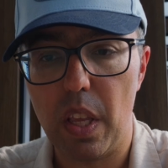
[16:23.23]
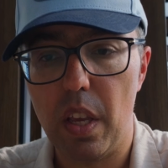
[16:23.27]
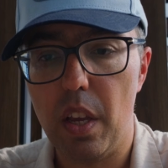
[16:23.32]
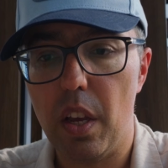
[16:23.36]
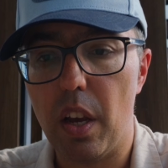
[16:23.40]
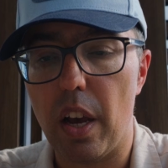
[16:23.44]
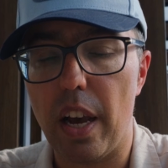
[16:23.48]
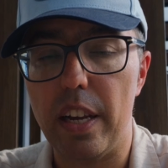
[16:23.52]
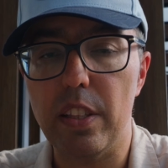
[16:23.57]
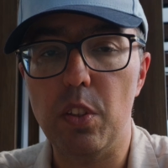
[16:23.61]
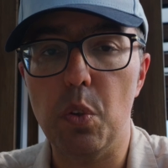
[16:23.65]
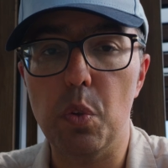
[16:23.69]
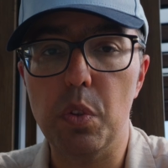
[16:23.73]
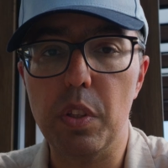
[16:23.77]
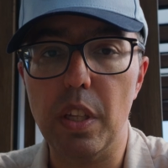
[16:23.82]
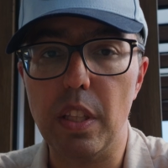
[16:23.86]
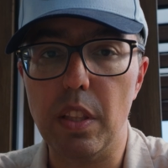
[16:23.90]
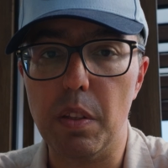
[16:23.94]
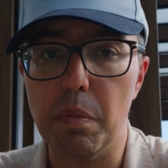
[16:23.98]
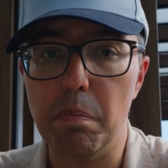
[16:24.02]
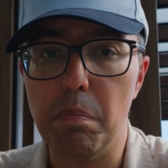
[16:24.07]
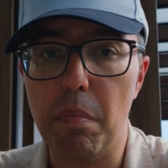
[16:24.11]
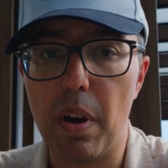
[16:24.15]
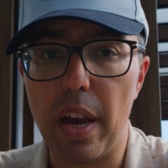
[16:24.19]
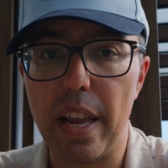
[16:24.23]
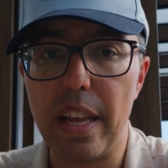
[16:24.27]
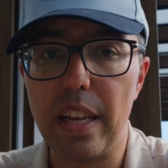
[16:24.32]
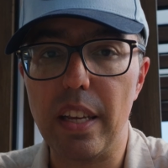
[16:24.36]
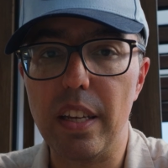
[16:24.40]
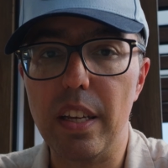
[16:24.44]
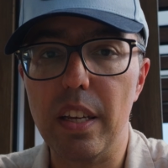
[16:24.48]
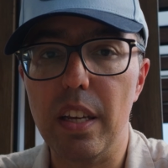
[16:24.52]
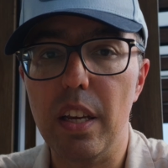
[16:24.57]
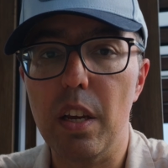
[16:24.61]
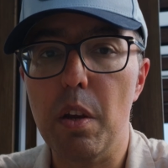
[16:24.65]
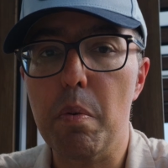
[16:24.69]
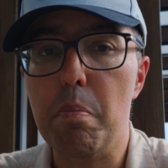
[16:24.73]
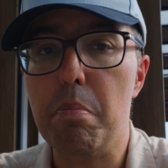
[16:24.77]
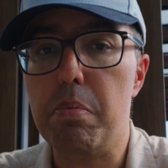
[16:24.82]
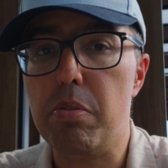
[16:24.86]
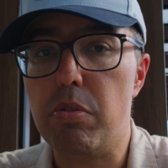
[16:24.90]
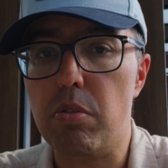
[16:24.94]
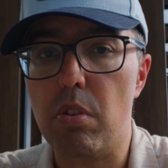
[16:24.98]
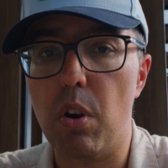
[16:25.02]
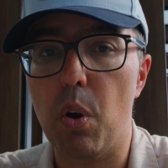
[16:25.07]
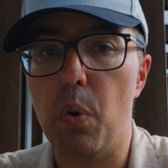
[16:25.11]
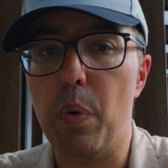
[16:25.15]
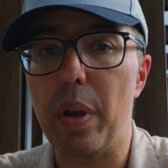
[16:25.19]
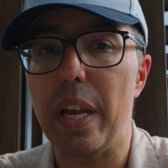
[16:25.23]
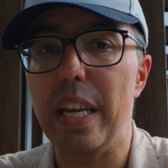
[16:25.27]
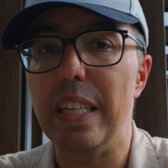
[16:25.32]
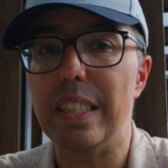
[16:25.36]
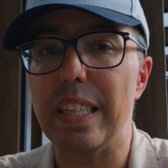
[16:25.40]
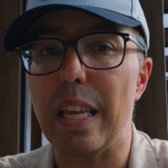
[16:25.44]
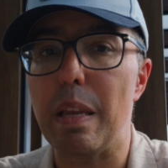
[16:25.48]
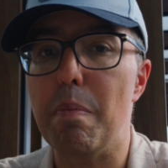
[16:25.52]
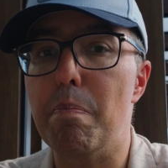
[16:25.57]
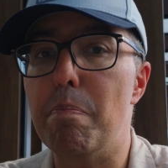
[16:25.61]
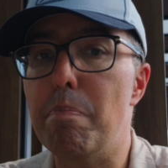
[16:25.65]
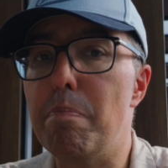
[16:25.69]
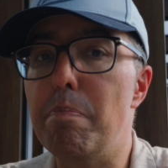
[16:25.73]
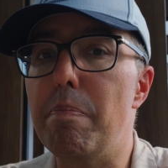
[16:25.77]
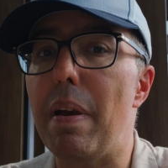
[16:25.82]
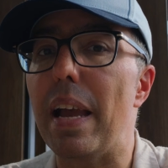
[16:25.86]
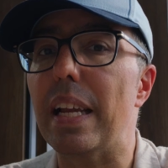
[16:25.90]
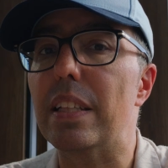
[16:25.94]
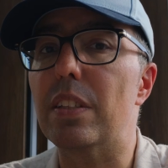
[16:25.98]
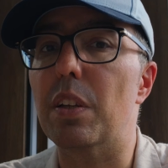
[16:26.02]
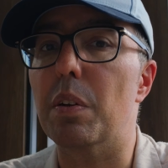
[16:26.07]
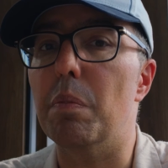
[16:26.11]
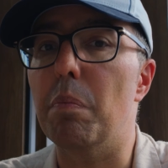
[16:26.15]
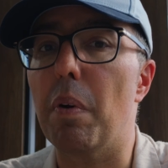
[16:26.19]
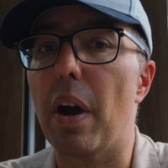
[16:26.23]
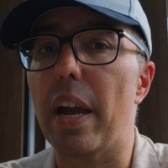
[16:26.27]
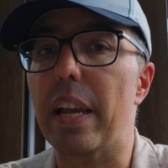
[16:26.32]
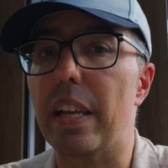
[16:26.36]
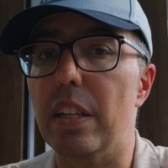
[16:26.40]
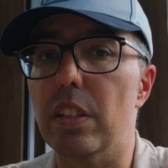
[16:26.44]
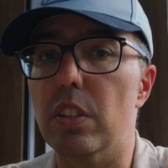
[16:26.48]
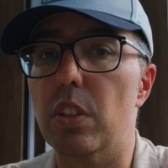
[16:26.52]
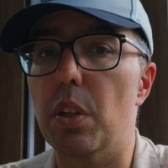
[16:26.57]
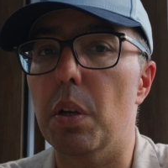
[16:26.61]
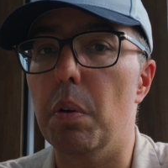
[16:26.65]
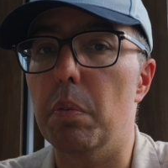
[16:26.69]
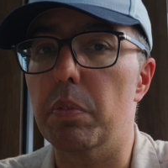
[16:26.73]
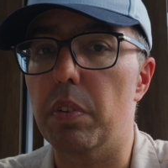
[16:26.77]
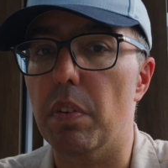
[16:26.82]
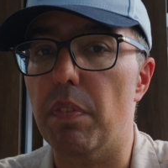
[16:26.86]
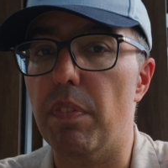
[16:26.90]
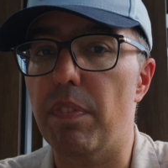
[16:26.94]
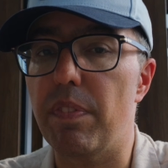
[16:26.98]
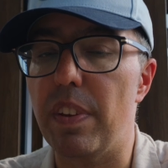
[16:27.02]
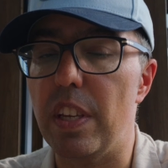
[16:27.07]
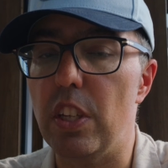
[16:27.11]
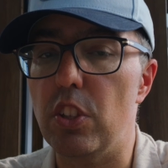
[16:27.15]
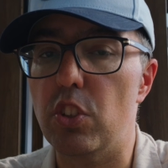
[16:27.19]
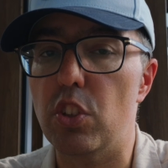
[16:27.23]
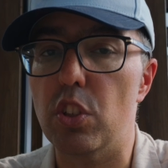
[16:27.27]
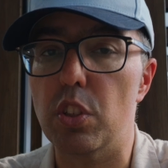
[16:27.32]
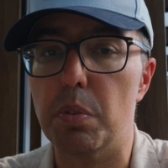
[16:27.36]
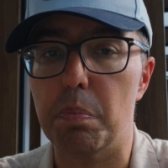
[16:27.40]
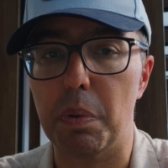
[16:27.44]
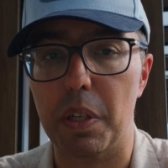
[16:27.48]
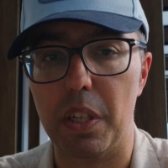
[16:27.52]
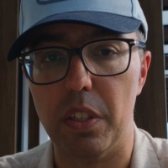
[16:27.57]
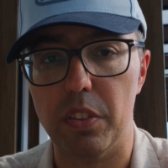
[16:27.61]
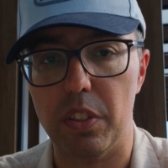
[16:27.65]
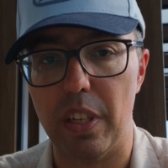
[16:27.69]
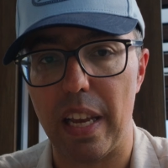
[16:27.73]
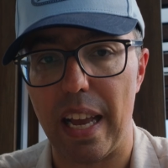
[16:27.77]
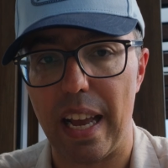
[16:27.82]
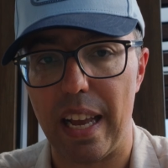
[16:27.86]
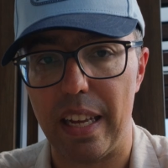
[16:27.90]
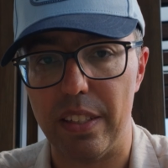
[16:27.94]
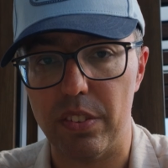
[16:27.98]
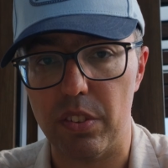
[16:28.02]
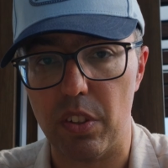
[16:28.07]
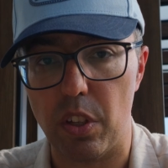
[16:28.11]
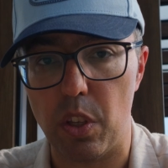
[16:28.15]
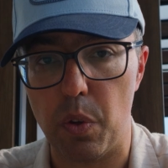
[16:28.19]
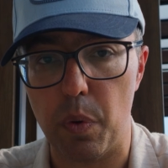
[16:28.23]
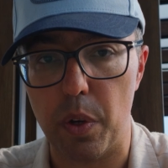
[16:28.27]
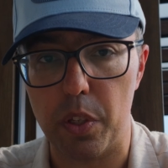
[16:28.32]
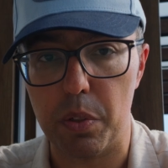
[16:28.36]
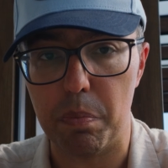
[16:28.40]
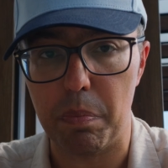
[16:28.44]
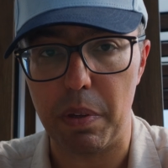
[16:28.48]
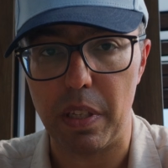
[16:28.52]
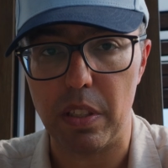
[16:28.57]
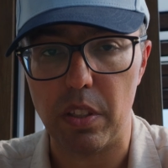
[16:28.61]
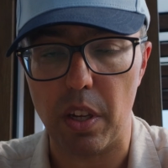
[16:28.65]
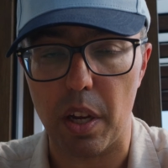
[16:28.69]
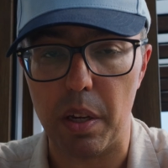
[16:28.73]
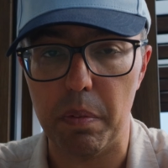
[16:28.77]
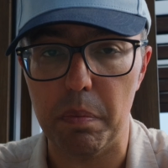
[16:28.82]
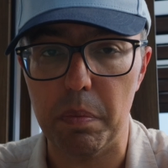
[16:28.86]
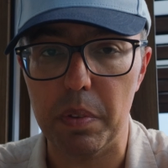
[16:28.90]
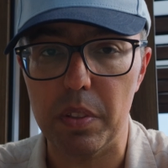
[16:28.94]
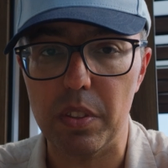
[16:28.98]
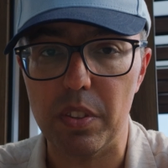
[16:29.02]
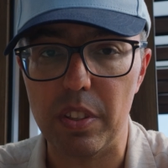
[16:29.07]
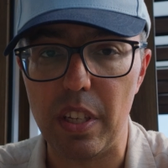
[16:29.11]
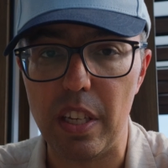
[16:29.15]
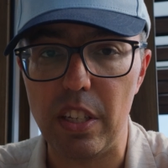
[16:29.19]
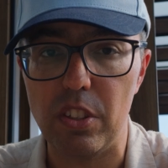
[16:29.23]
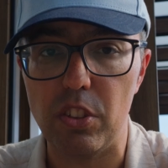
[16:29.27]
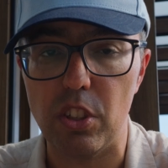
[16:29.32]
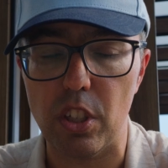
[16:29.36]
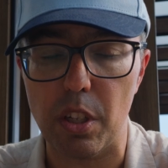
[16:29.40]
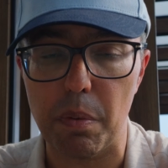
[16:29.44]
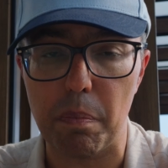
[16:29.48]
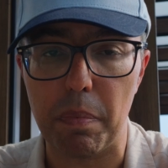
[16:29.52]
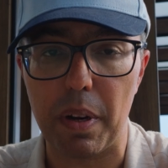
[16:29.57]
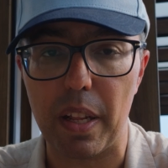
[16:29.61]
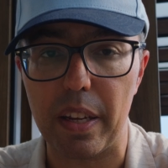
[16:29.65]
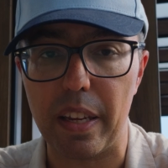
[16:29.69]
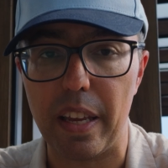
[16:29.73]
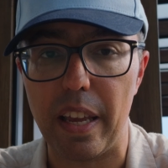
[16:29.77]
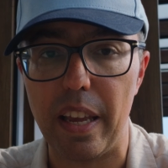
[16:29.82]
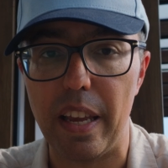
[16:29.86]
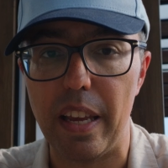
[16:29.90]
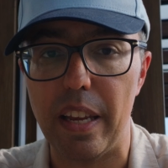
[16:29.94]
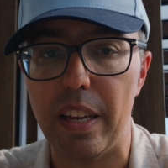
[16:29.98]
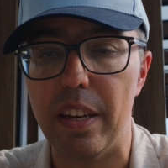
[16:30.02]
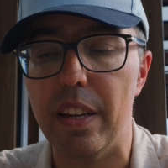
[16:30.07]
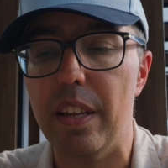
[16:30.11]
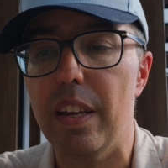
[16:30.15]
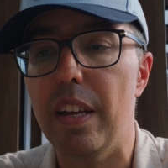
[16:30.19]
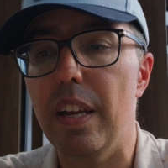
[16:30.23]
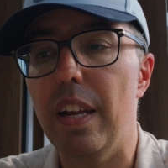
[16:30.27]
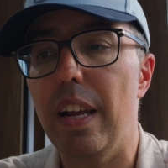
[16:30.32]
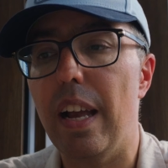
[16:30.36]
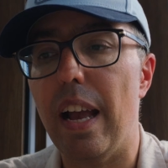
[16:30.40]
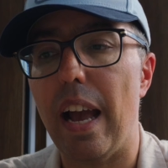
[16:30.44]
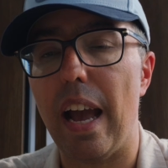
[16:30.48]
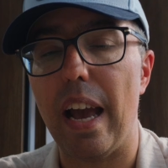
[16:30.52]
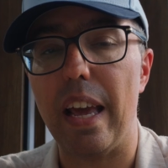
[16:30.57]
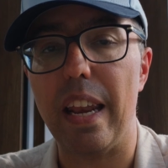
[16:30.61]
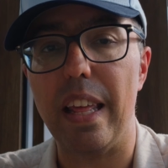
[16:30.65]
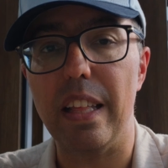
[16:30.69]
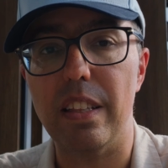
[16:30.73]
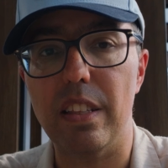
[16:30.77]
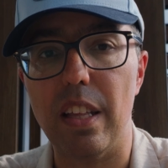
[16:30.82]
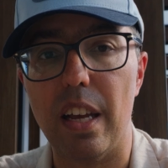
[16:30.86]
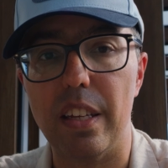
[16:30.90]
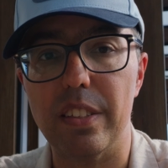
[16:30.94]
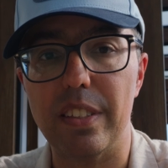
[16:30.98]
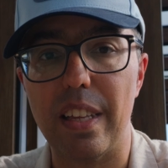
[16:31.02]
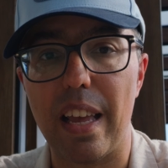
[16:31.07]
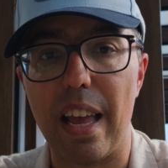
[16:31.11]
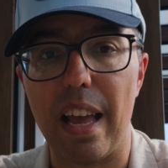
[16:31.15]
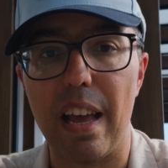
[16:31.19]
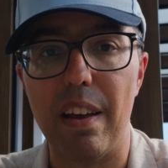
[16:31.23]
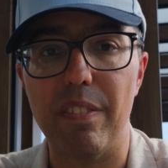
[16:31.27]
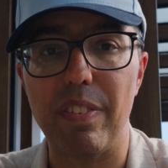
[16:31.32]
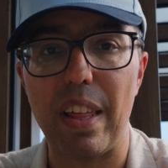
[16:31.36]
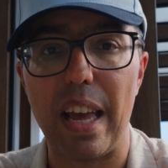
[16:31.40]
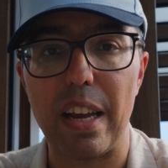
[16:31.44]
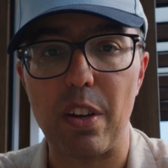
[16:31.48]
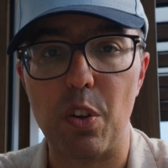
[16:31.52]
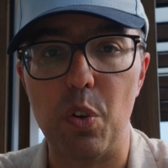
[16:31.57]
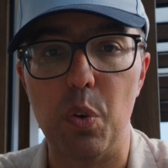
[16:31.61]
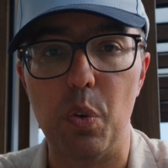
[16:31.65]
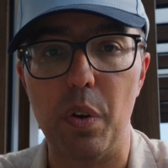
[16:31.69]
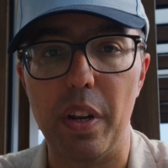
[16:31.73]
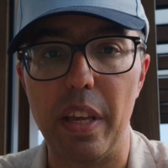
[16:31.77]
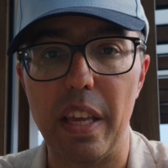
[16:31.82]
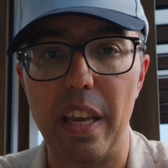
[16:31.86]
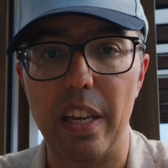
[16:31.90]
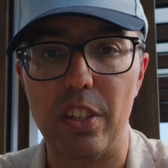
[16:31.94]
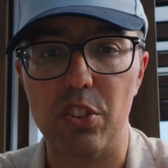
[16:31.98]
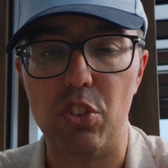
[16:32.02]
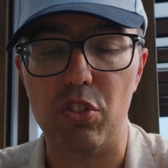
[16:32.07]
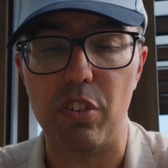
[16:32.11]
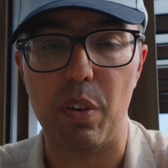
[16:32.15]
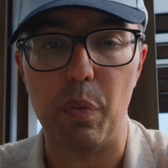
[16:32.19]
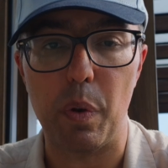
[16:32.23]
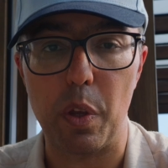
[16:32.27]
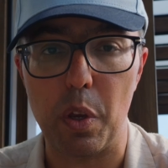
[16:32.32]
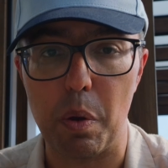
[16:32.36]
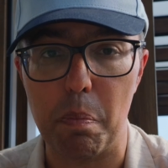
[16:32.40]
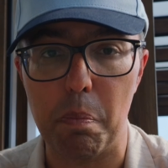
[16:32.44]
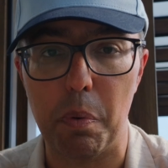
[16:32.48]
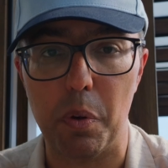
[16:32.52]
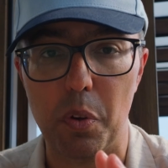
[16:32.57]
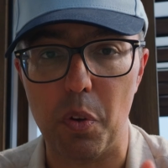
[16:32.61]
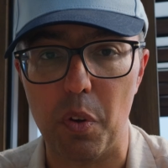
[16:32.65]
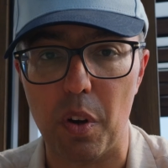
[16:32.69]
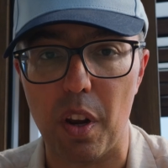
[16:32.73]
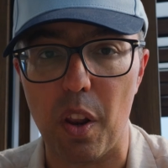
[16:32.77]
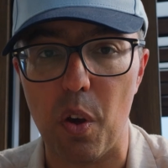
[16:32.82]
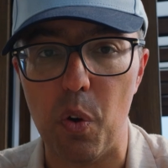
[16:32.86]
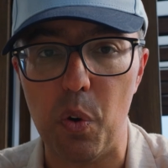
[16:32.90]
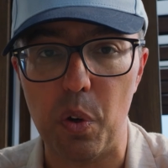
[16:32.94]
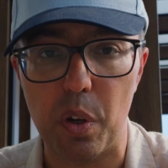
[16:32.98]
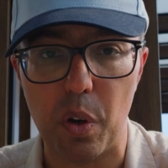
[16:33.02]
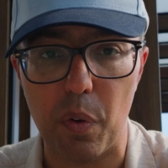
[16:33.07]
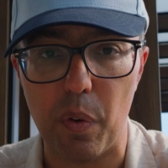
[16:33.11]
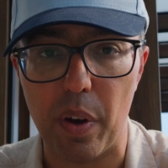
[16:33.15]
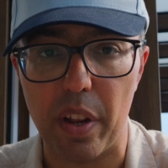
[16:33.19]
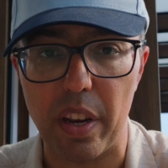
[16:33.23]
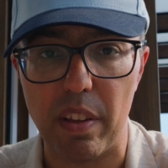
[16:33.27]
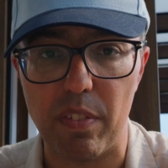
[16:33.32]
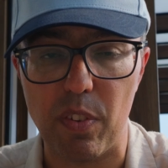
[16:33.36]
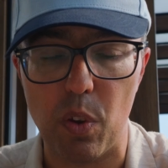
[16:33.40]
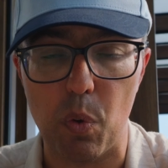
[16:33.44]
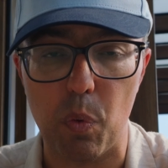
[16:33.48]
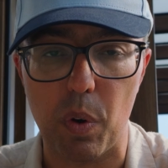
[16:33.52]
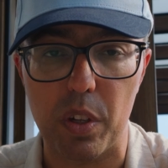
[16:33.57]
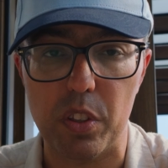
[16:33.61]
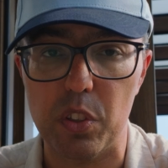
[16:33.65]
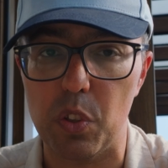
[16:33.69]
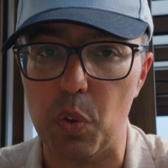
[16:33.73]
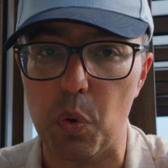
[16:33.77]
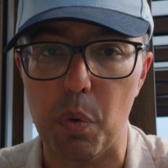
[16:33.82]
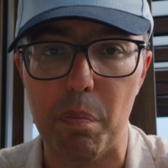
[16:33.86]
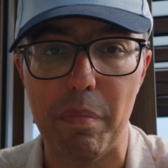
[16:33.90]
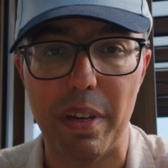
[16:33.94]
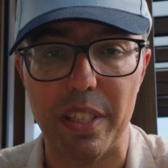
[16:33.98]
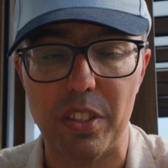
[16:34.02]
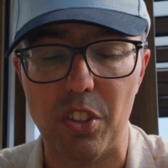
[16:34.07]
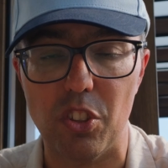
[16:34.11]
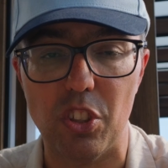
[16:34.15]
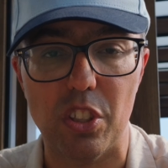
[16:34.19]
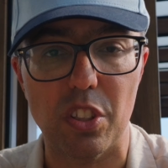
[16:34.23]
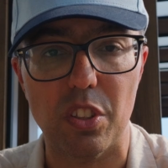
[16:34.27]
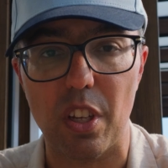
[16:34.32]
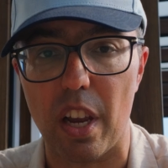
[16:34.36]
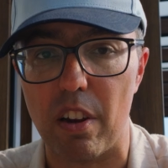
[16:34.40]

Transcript: I do think the Mic Pro is a better mic in terms of features because it has a USB type C, so you can plug it in, and it does have that cool e-ink screen where you can put your logo on if you want to, or messages.